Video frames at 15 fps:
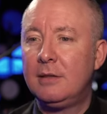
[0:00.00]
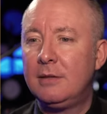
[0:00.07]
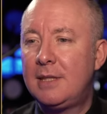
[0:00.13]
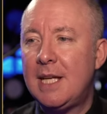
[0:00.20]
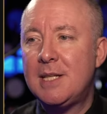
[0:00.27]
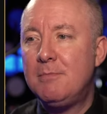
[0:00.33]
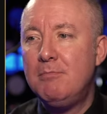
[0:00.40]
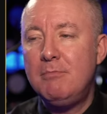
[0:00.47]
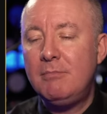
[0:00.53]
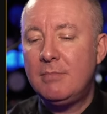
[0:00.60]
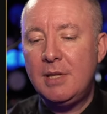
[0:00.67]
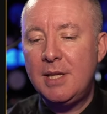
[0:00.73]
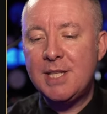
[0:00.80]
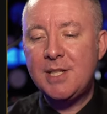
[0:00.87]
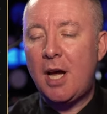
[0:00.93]
There's
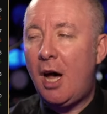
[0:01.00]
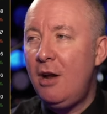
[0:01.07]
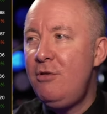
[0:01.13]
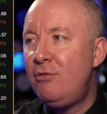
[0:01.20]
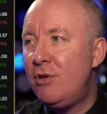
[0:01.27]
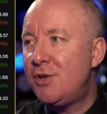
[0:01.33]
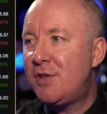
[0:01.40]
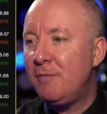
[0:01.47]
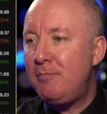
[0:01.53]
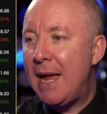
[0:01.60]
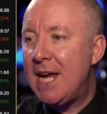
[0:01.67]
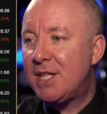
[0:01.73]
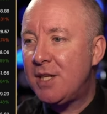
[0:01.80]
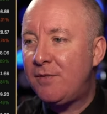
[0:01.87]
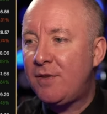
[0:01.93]
there's hundreds of
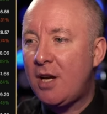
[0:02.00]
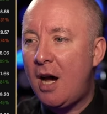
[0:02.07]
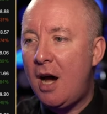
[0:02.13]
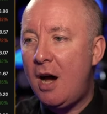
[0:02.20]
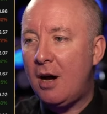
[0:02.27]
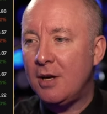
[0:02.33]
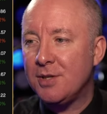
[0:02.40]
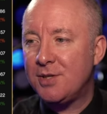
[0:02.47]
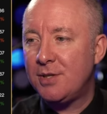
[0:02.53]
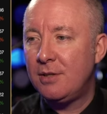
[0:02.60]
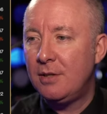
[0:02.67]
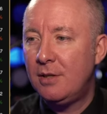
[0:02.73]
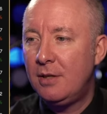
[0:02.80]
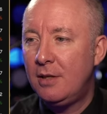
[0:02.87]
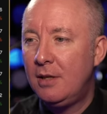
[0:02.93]
makes of cars.
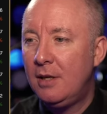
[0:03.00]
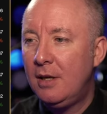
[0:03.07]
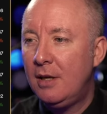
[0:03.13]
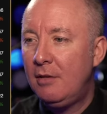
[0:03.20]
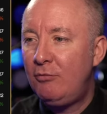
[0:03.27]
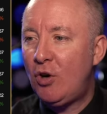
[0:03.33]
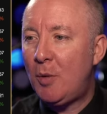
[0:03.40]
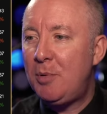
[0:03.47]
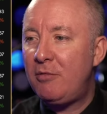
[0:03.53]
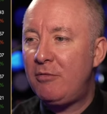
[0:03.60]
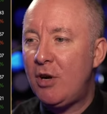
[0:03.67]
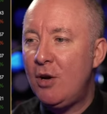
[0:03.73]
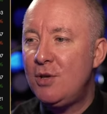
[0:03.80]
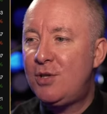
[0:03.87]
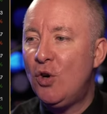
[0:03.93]
Robert
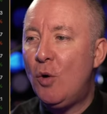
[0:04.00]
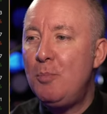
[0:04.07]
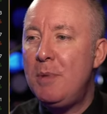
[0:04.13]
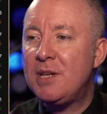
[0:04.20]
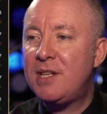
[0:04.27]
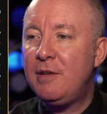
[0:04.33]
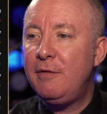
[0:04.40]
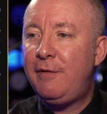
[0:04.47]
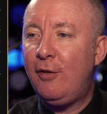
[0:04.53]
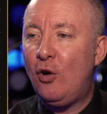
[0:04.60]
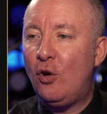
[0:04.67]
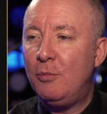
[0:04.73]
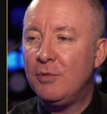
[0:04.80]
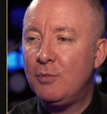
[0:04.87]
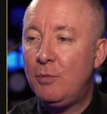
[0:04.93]
Rose, you're
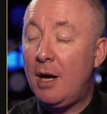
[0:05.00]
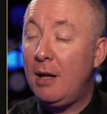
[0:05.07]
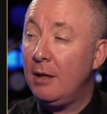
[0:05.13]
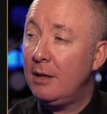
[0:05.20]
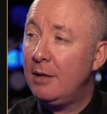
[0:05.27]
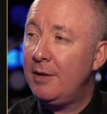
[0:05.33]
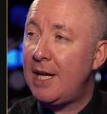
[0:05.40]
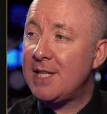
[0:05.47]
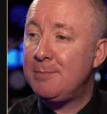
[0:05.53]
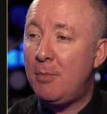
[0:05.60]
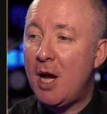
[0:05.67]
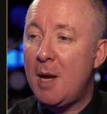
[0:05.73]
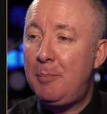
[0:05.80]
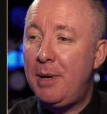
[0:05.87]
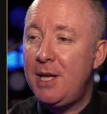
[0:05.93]
misinformed. Well, that's
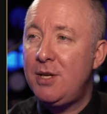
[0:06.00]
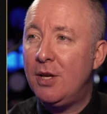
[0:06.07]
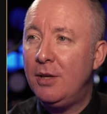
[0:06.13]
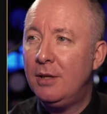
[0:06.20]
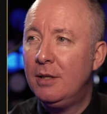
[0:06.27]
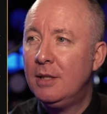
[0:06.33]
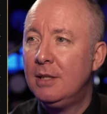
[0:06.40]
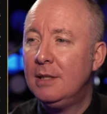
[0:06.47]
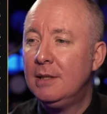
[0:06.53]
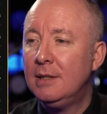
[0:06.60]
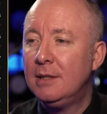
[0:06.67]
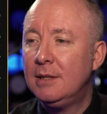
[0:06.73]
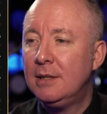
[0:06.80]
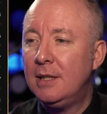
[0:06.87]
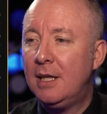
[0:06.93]
my opinion.
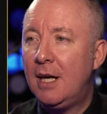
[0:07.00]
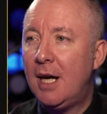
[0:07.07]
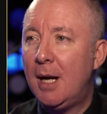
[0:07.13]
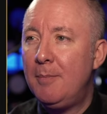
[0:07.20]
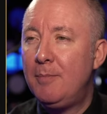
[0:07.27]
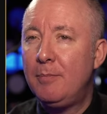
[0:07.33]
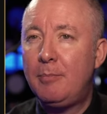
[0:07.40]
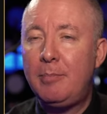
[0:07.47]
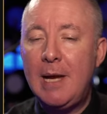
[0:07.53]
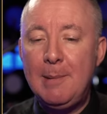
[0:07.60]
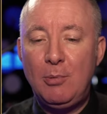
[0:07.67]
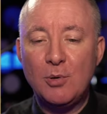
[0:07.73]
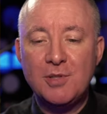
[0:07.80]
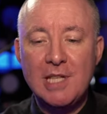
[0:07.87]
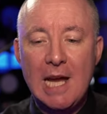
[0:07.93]
Um,
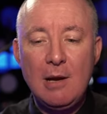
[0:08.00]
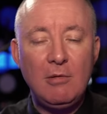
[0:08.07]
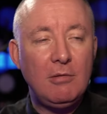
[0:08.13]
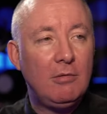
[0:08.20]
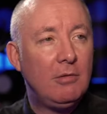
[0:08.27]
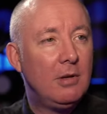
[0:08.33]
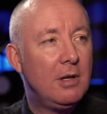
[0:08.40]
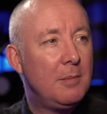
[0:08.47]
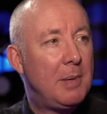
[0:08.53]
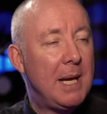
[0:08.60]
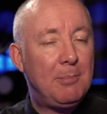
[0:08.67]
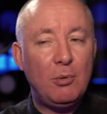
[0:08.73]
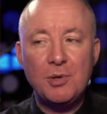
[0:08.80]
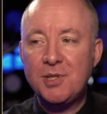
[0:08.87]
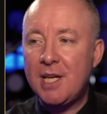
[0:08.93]
people say
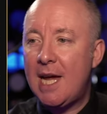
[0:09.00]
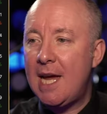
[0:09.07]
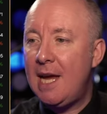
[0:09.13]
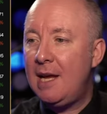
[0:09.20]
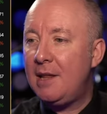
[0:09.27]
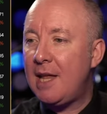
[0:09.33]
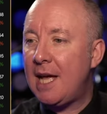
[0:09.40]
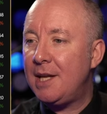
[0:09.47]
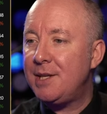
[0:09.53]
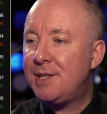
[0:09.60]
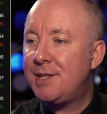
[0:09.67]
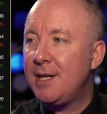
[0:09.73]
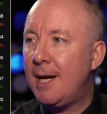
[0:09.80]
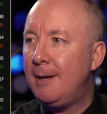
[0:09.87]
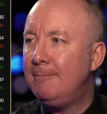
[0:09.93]
people say
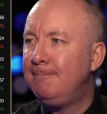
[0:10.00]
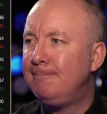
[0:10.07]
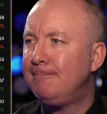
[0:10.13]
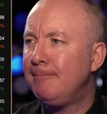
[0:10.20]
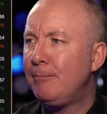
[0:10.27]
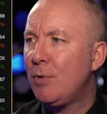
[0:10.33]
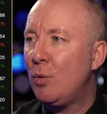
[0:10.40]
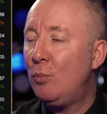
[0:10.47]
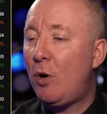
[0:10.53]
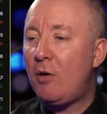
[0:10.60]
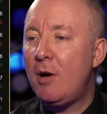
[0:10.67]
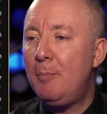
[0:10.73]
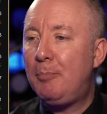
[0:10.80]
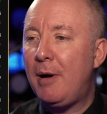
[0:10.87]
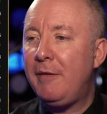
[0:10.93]
that um,
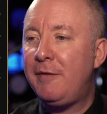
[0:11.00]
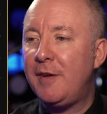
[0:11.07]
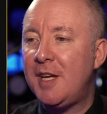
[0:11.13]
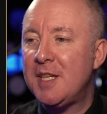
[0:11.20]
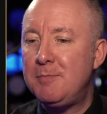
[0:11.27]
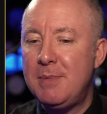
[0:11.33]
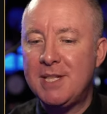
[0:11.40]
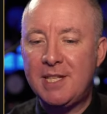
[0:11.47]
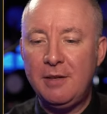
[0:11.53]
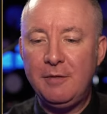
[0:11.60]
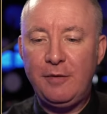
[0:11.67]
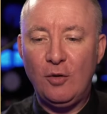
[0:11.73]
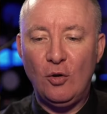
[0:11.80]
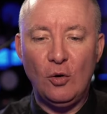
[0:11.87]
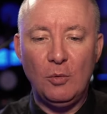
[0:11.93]
Warren Buffett is
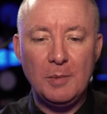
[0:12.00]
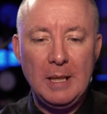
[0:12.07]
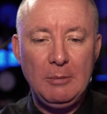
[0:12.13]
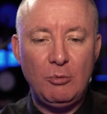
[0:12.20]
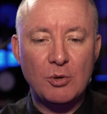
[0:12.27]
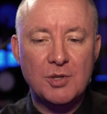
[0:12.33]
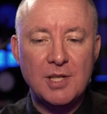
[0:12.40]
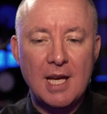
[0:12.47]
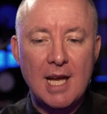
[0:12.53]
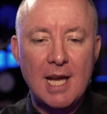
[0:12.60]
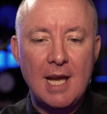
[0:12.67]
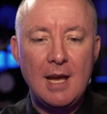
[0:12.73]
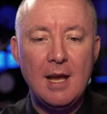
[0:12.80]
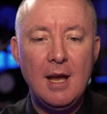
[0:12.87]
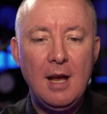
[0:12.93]
misinformed. He will
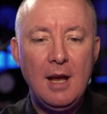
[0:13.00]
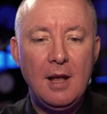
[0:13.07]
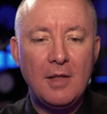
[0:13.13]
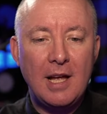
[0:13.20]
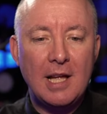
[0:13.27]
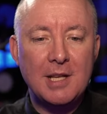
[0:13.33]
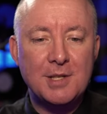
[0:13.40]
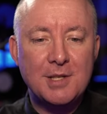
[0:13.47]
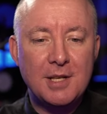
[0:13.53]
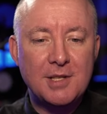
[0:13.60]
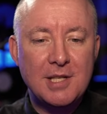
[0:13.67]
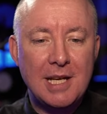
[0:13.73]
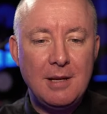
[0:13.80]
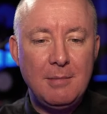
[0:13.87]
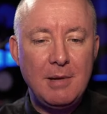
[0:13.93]
say that
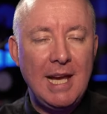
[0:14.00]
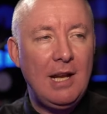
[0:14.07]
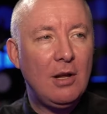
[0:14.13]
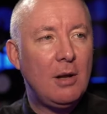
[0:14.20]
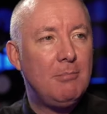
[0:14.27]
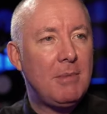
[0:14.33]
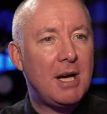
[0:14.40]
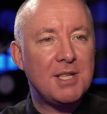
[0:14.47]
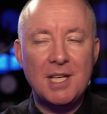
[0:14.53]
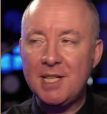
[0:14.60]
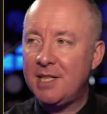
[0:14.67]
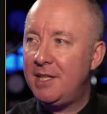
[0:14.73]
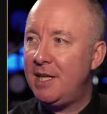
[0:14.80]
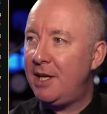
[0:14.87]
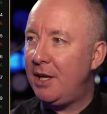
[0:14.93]
uh, Elon Musk is
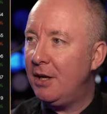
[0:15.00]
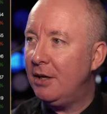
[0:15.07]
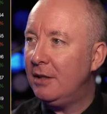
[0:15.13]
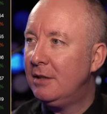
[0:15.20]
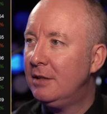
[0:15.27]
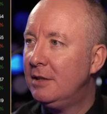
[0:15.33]
an idiot.